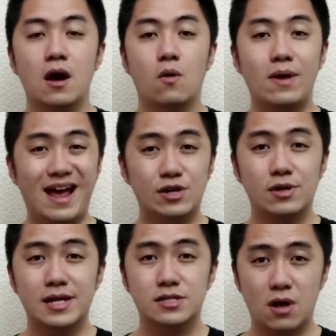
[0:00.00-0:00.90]
We
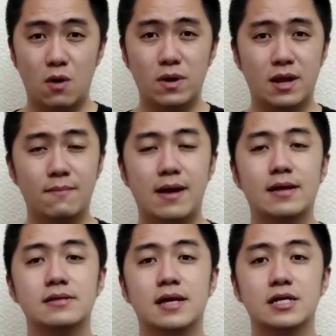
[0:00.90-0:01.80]
actually don't recommend
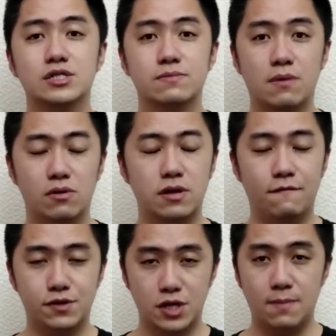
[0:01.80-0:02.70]
this mode
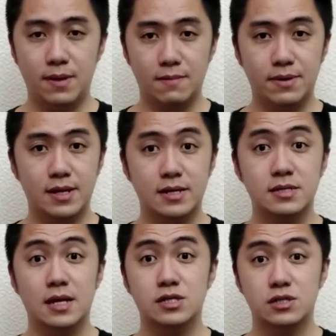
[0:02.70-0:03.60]
of shipping because
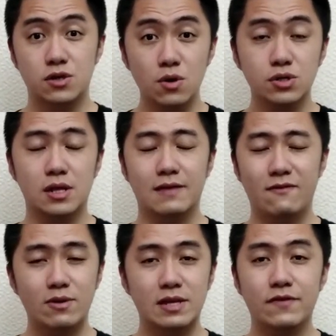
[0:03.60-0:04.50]
it's usually
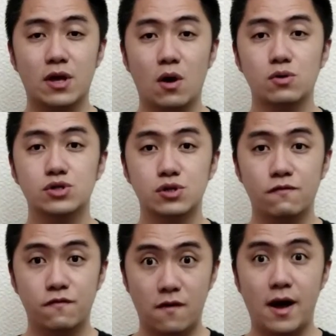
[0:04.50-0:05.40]
very difficult to
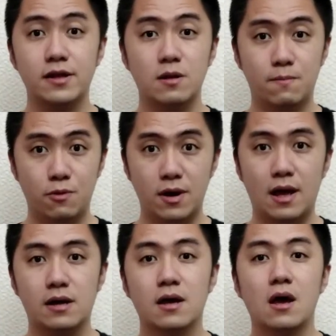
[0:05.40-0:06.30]
find your
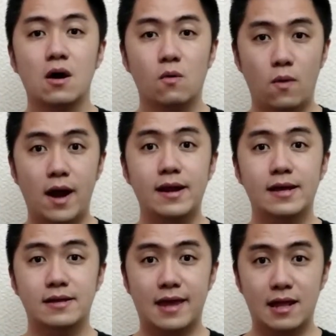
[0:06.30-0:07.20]
product when
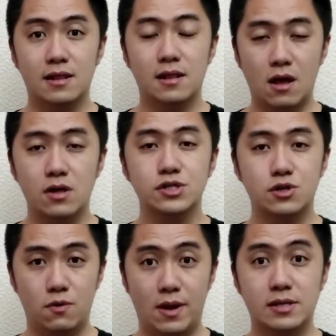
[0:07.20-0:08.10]
it gets lost
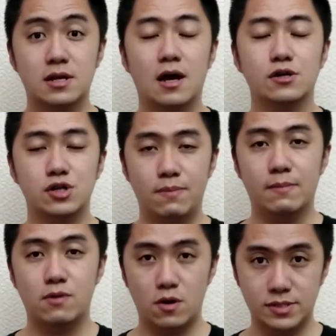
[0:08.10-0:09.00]
during the
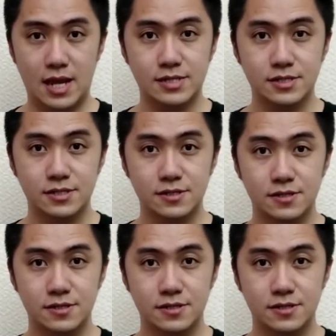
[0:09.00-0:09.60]
shipping process.